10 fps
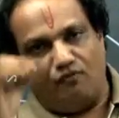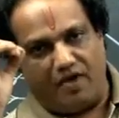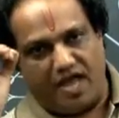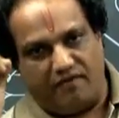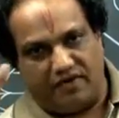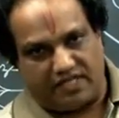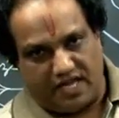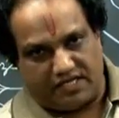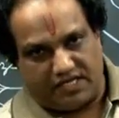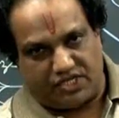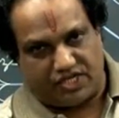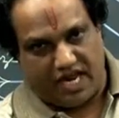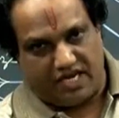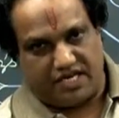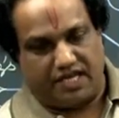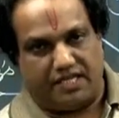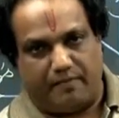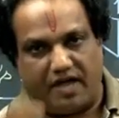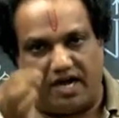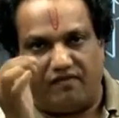whenever there is a change in the
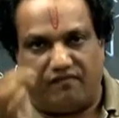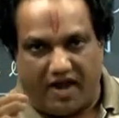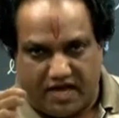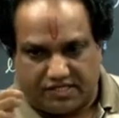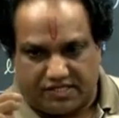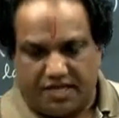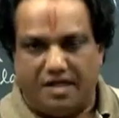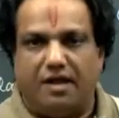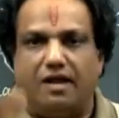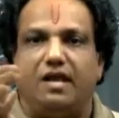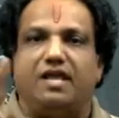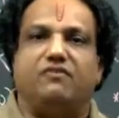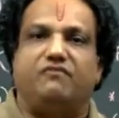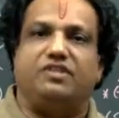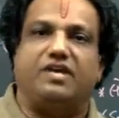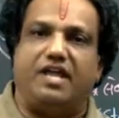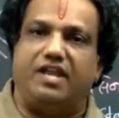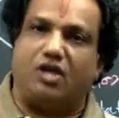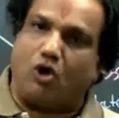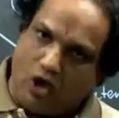magnetic flux linked with
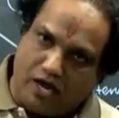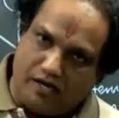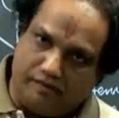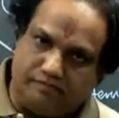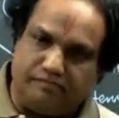any coil,